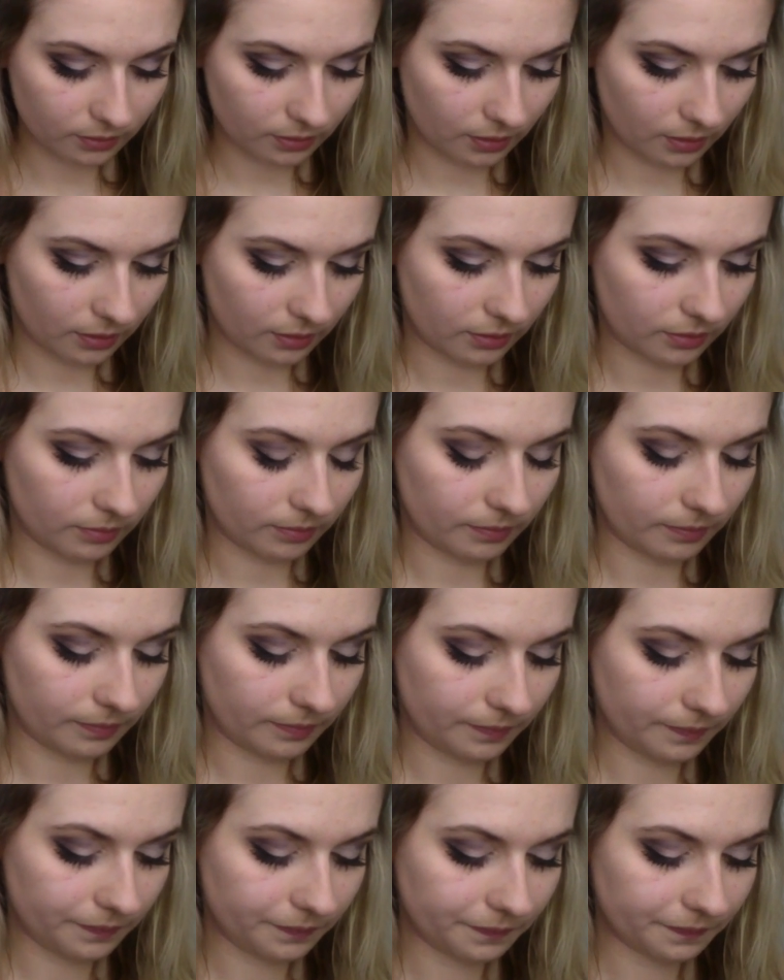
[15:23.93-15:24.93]
in
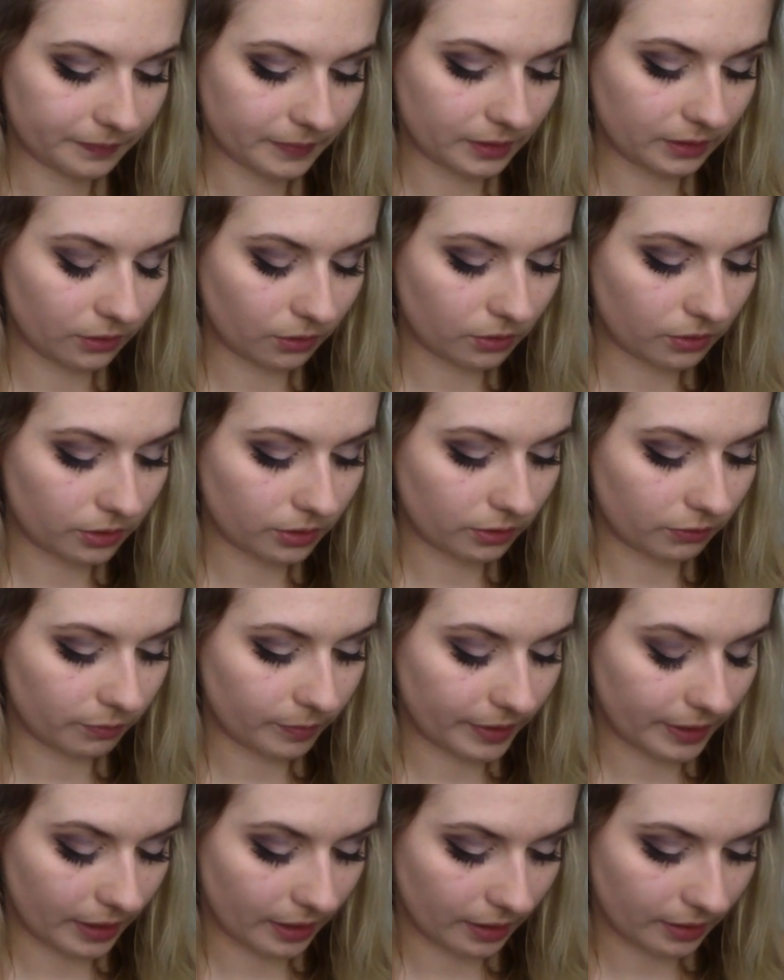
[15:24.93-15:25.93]
the corner of
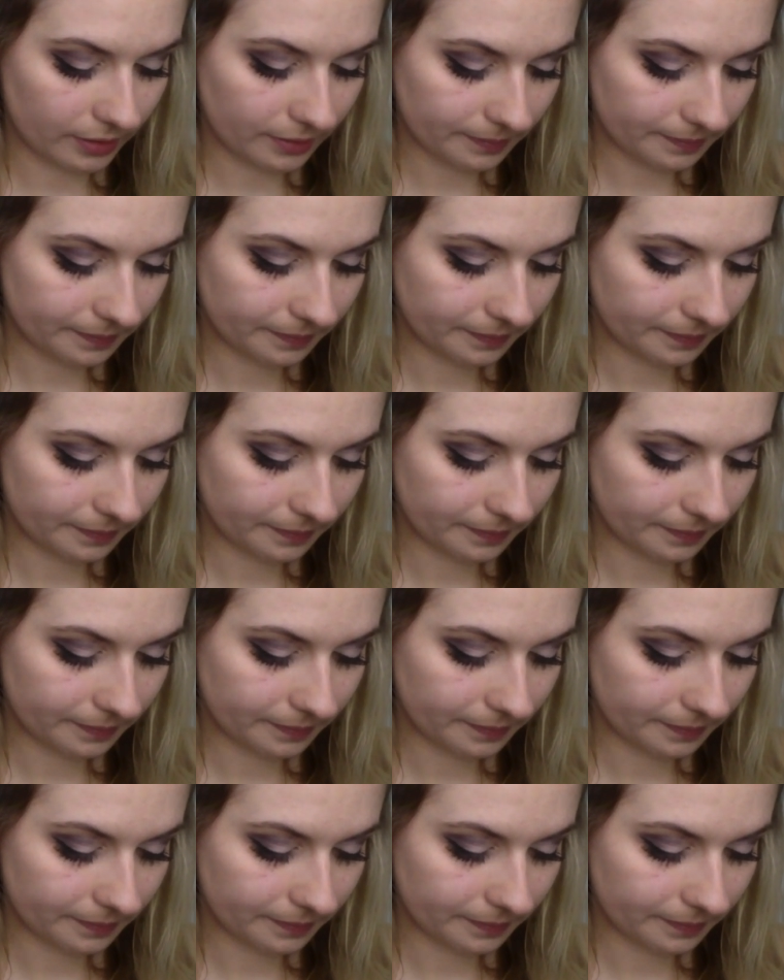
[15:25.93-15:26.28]
my eye.